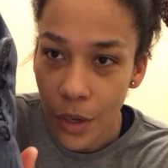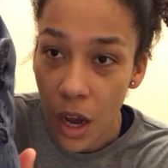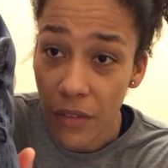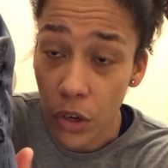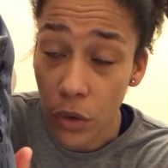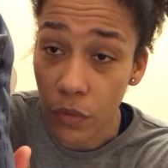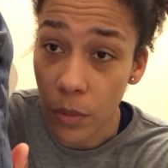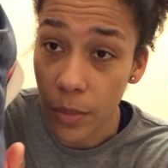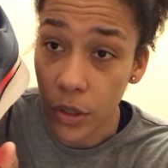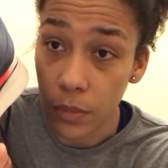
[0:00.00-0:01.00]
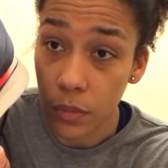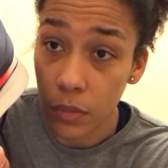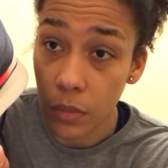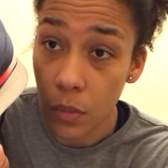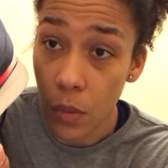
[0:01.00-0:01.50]
I haven't gone from the bottom
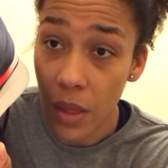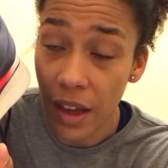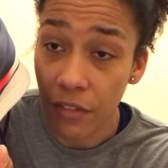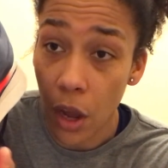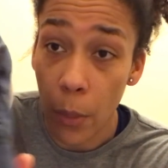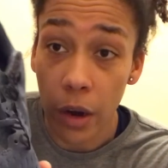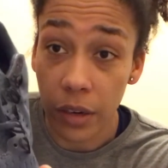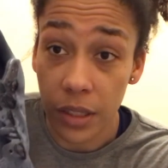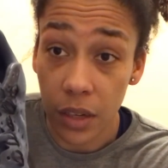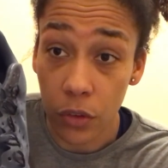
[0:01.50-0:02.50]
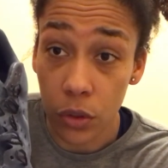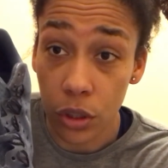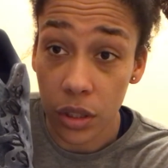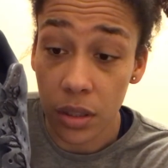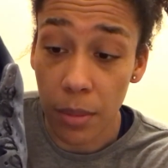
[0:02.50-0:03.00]
where that fly wire is. I've gone
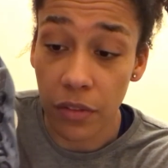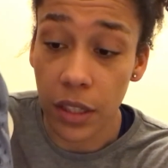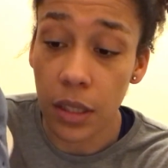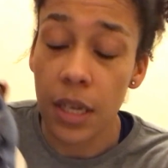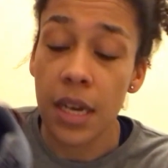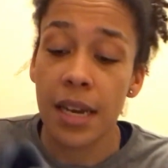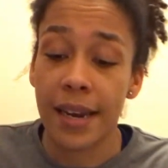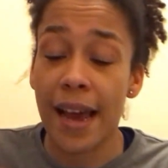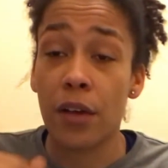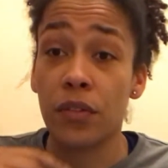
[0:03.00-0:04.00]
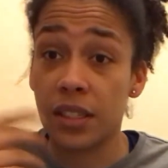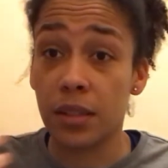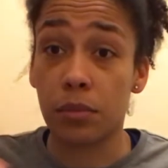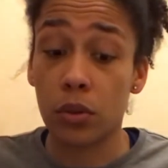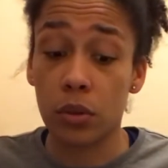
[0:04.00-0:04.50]
just above it. Now, this is
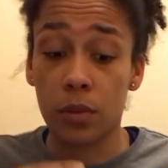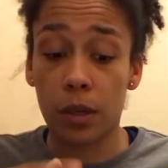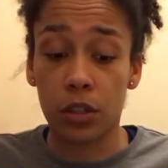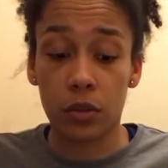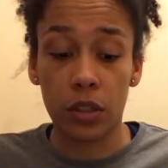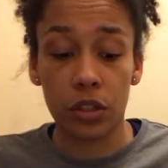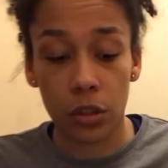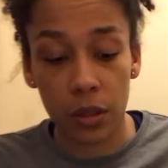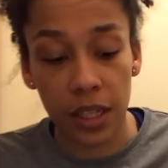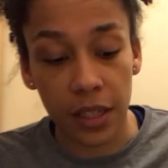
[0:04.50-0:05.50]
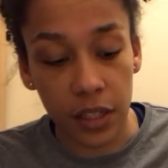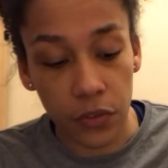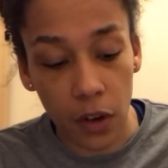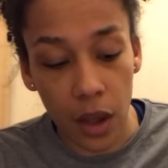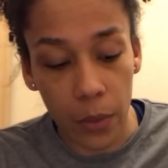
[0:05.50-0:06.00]
important, especially on this shoe. Say this
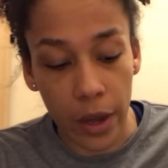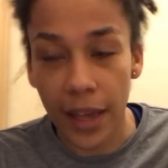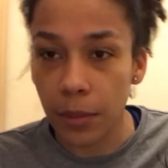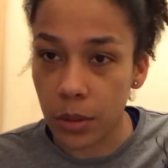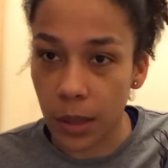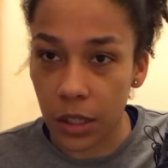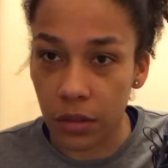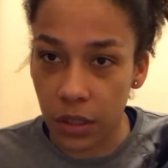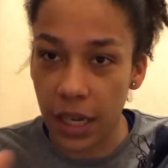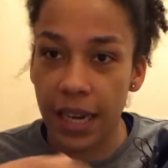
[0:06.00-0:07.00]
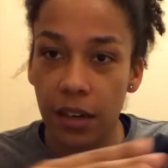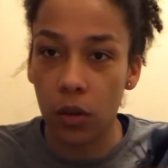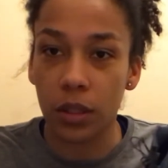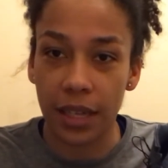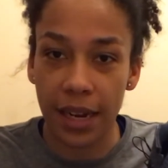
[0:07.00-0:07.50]
fly wire helps to actually retain and
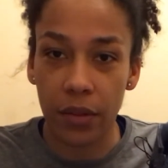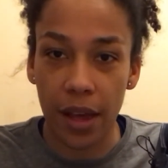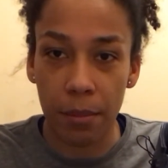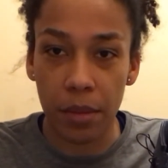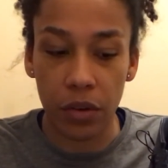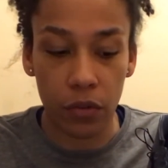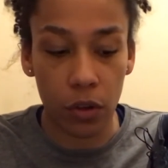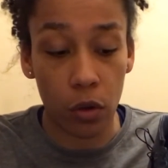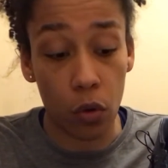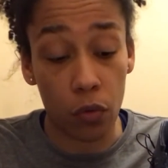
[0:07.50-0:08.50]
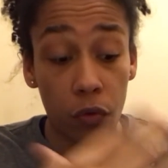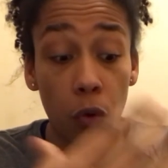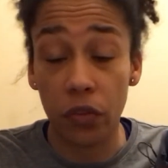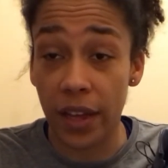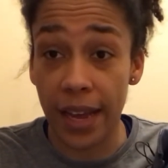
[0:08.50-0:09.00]
lock down that midfoot or
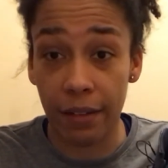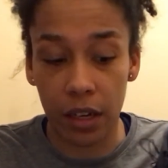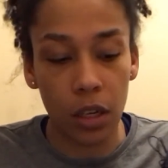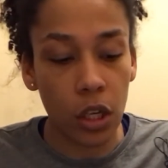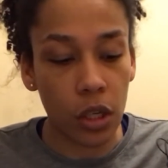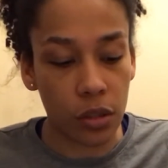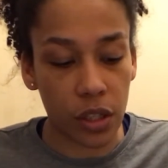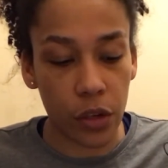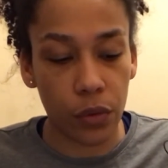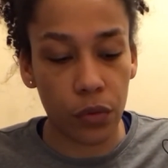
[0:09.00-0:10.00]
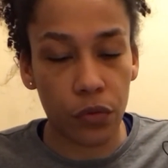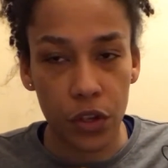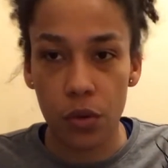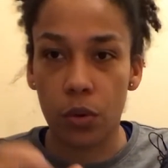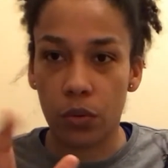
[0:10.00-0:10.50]
forefoot area. So for
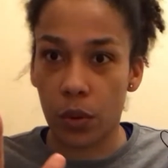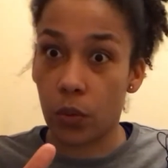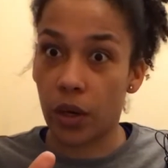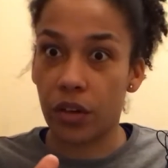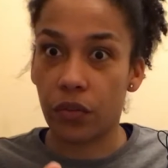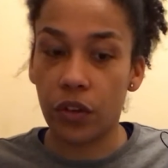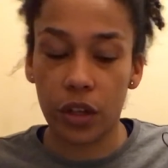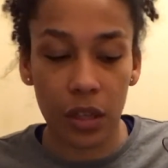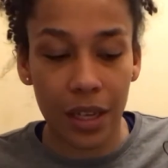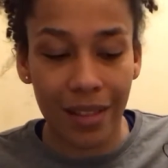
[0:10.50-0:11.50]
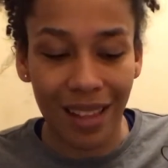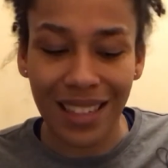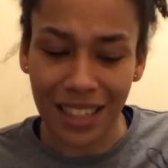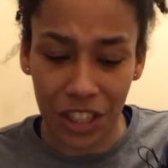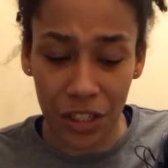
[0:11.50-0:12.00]
you with a wider foot, that's
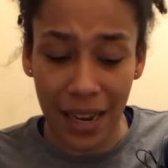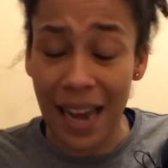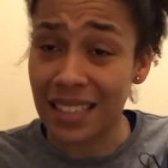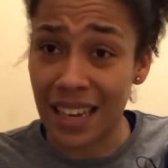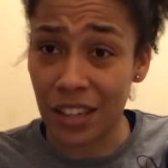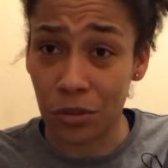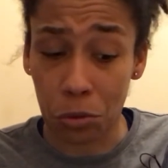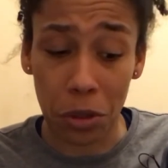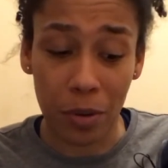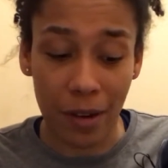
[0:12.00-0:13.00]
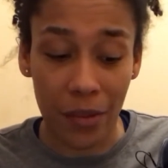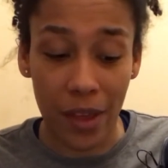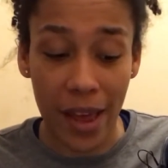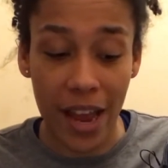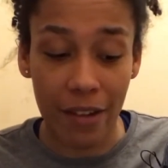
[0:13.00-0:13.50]
actually going to add extra grip around
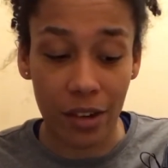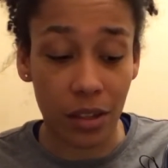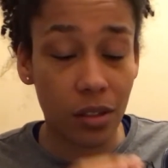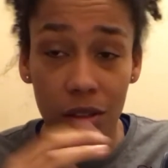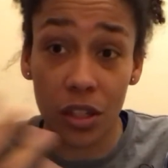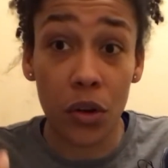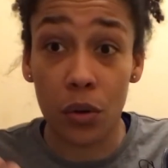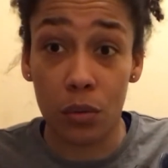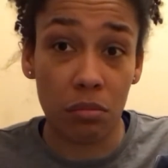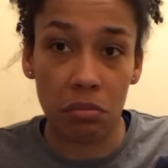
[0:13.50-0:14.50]
that area. So